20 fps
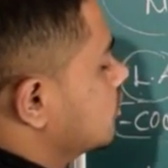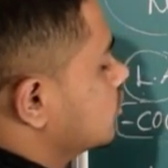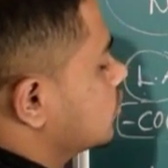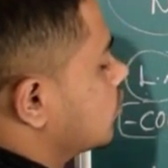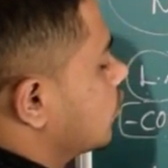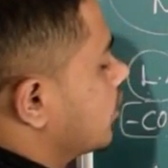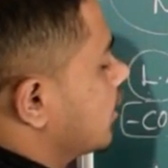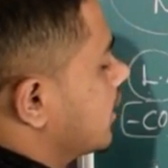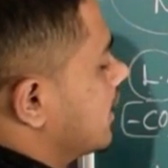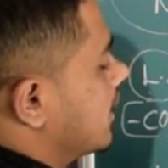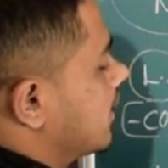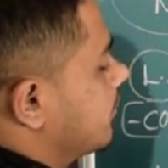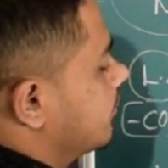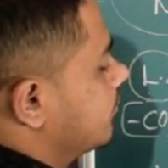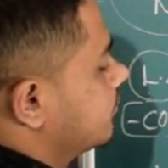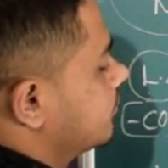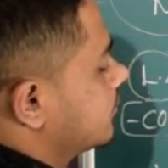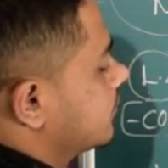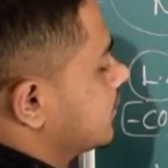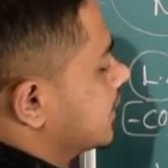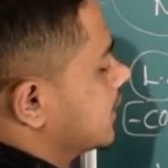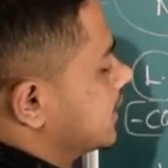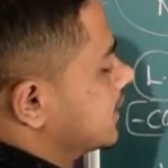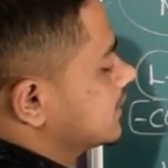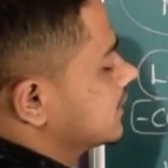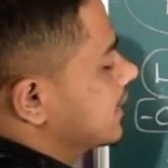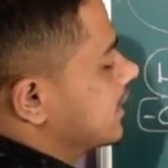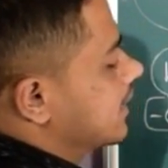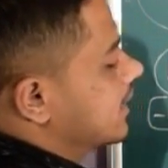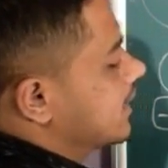Sodium.
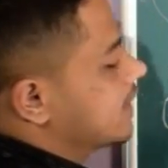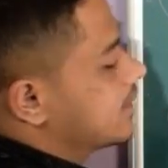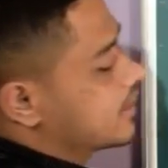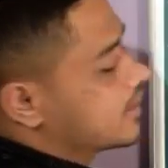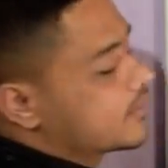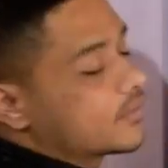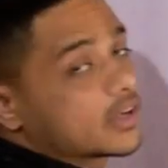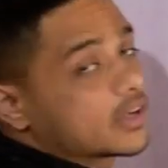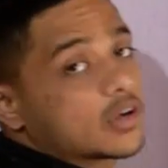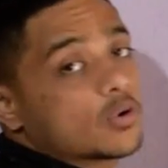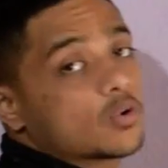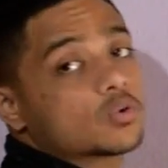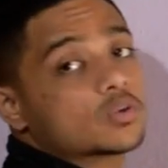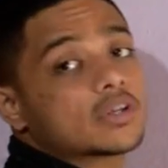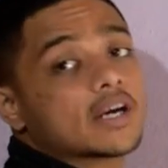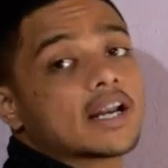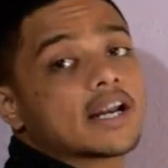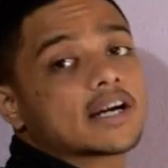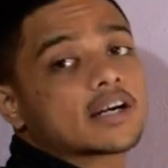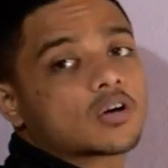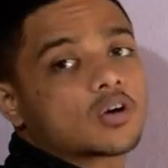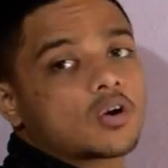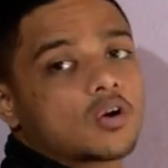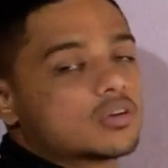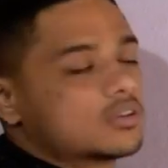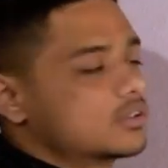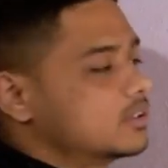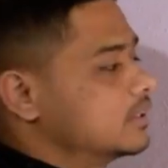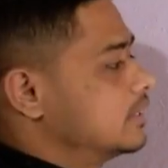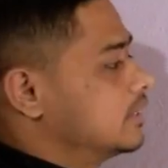It will give the
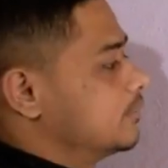electron,